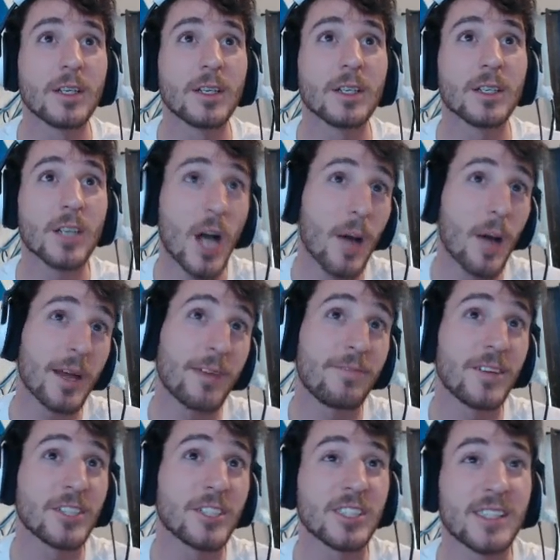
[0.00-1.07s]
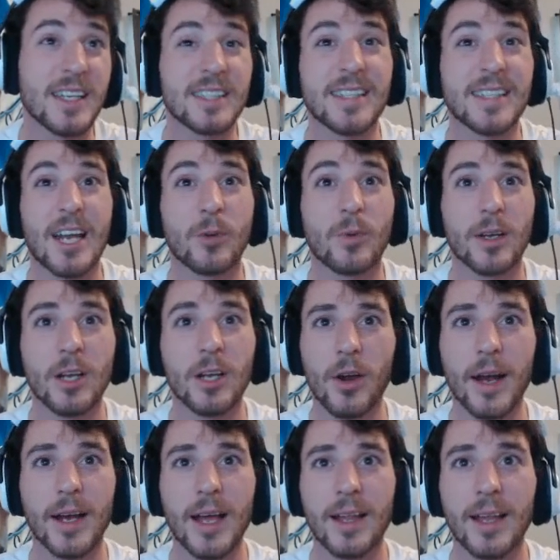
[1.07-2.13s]
Combat efficiency is adequate.
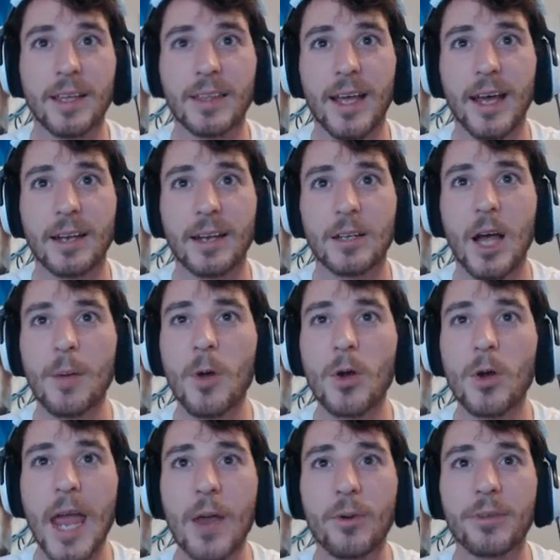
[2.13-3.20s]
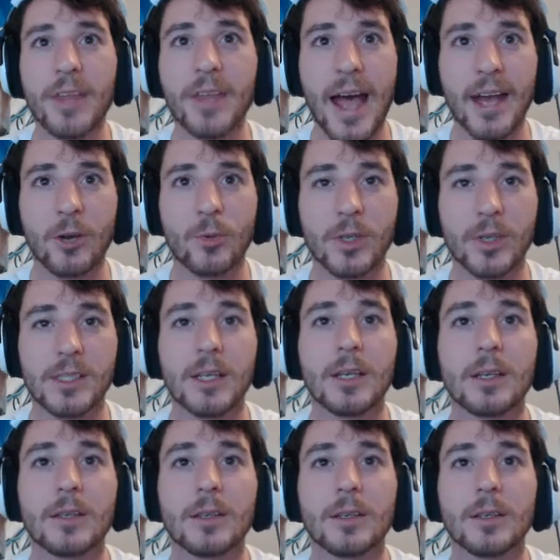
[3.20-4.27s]
Alright, I like that. I'm okay with adequacy.
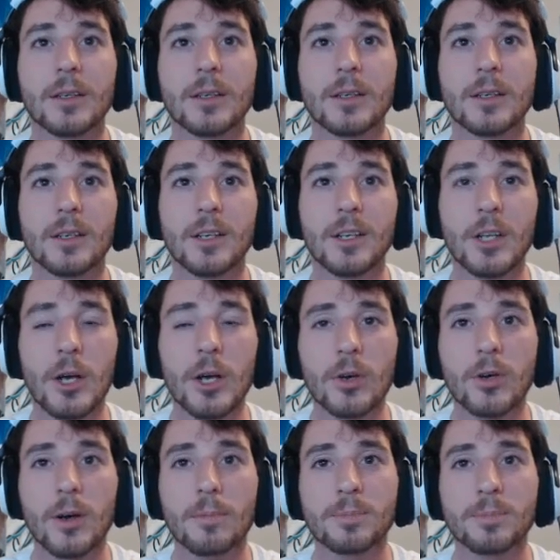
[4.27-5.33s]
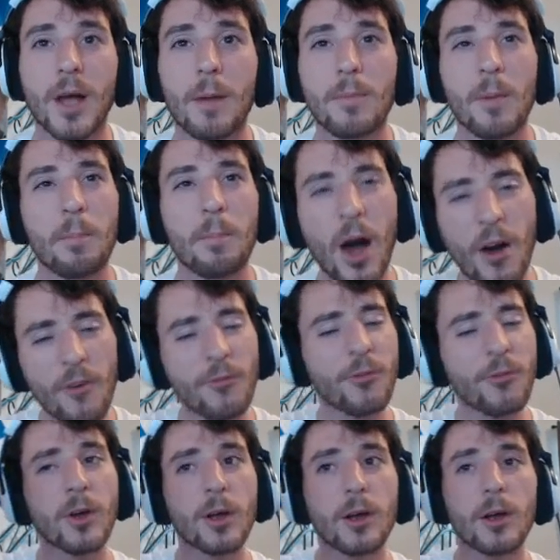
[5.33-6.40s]
You know, I'm above
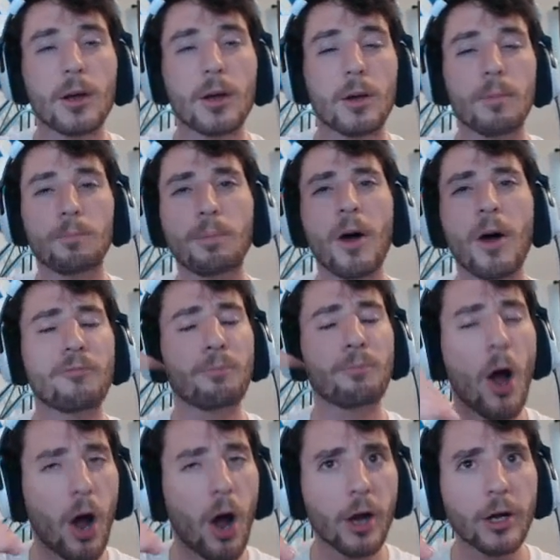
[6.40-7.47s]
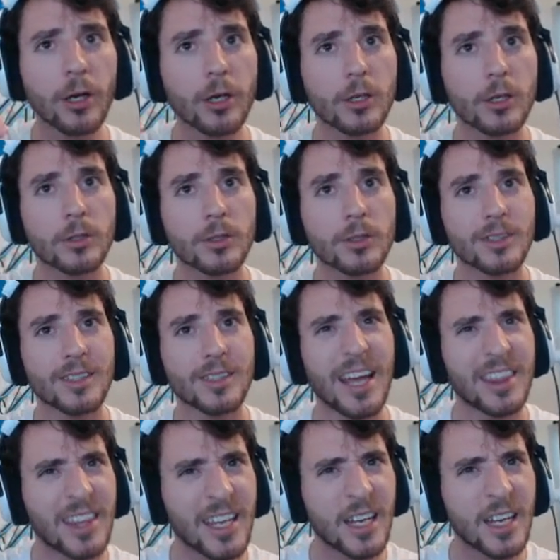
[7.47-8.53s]
par, I
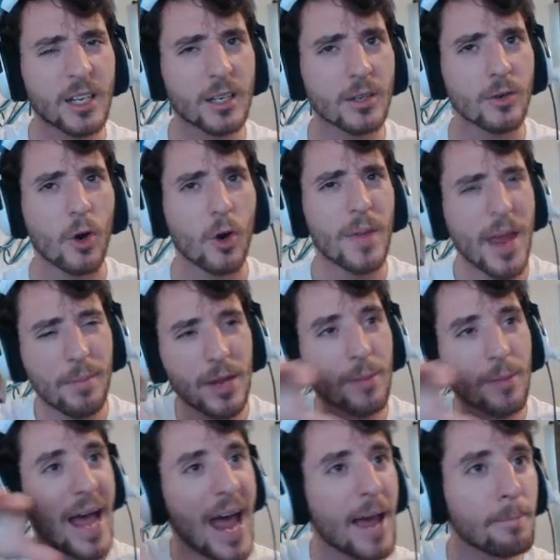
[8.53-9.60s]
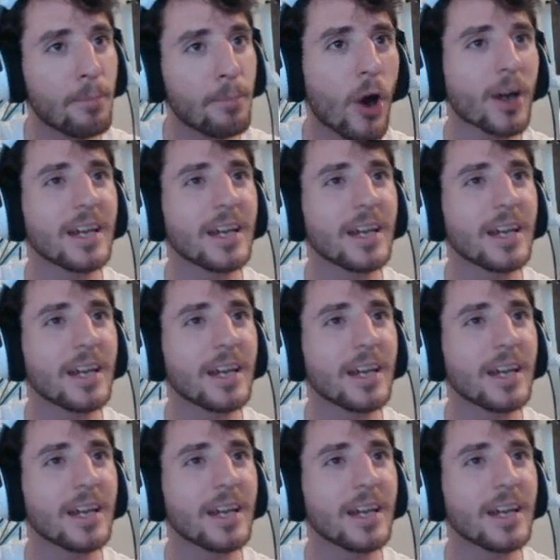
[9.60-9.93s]
think. Or maybe I'm at par.